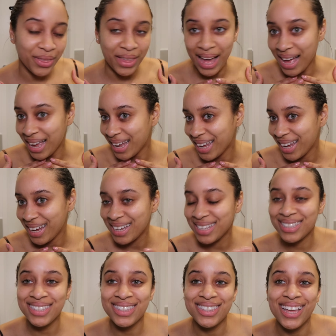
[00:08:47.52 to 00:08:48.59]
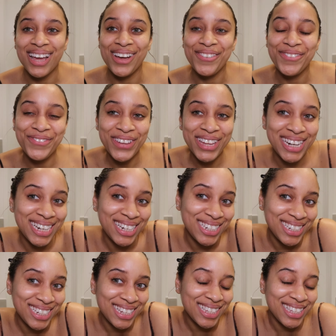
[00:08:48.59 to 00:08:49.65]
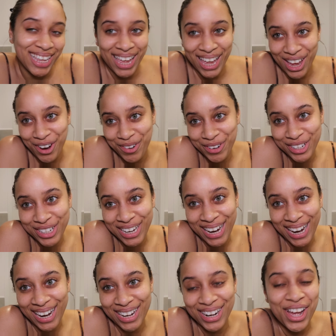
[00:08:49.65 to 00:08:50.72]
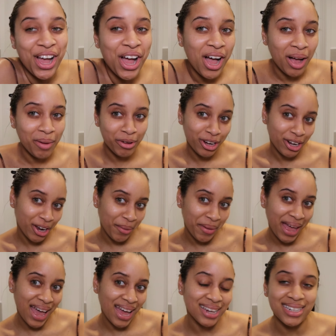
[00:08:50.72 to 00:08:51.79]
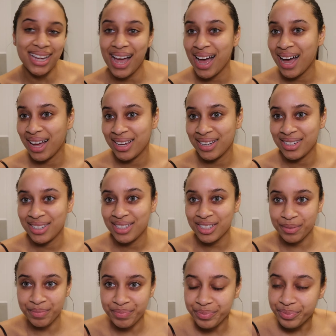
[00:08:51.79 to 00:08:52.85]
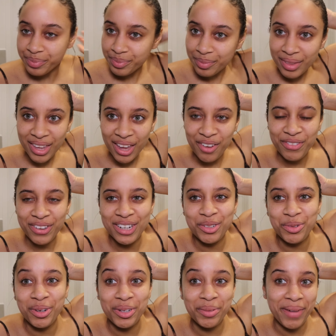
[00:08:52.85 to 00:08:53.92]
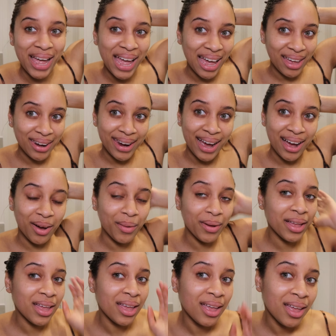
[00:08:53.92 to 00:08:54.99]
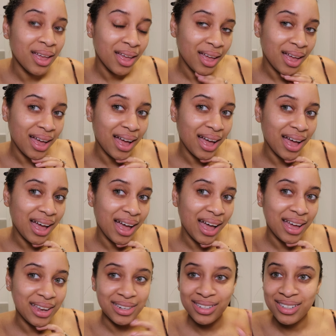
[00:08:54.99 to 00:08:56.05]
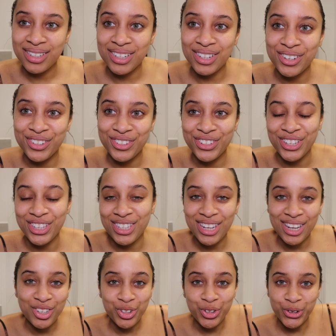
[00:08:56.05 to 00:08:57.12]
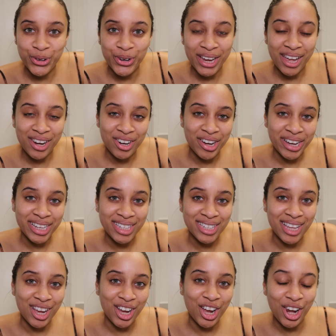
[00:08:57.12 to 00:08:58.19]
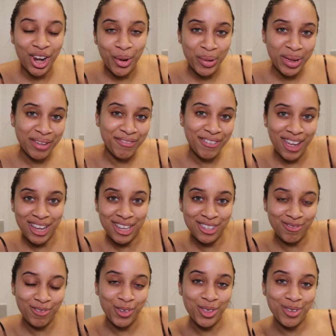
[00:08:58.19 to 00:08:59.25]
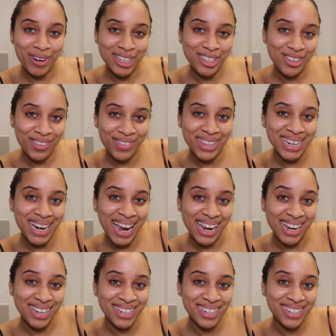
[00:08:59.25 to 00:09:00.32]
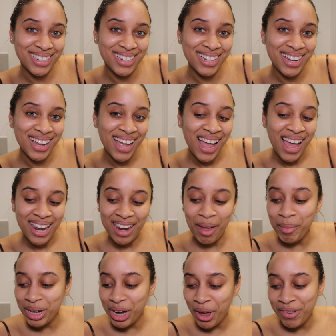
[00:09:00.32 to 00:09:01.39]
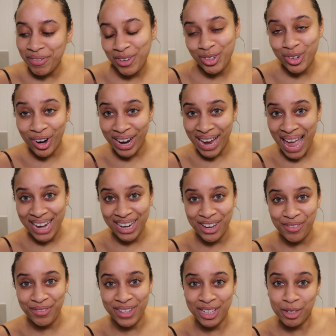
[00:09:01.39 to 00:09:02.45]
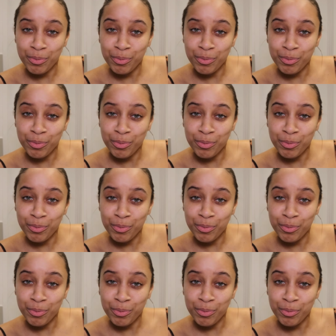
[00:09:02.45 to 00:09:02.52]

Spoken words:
that is the finished skincare routine. I'm going to go ahead and finish washing my hair now and just enjoy a nice glowy face for the rest of the day. Let me know if you try any of these